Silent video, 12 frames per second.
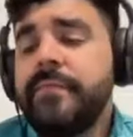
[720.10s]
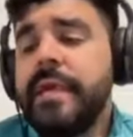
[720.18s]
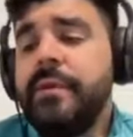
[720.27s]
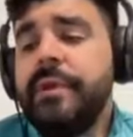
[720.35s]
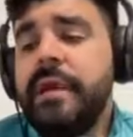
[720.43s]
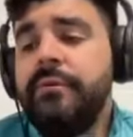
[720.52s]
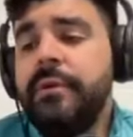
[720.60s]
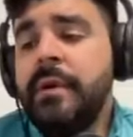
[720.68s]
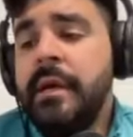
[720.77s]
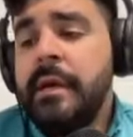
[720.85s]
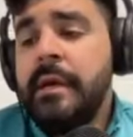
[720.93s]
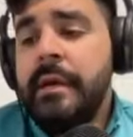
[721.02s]
and whatever.
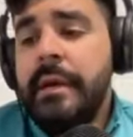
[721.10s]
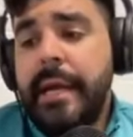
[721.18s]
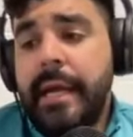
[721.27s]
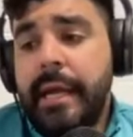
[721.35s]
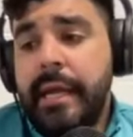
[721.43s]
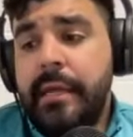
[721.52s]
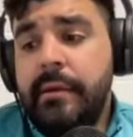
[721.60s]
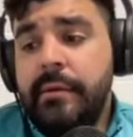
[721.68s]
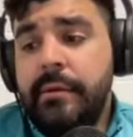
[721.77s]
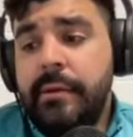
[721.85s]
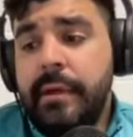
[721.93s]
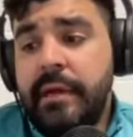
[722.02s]
And
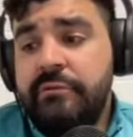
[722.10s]
I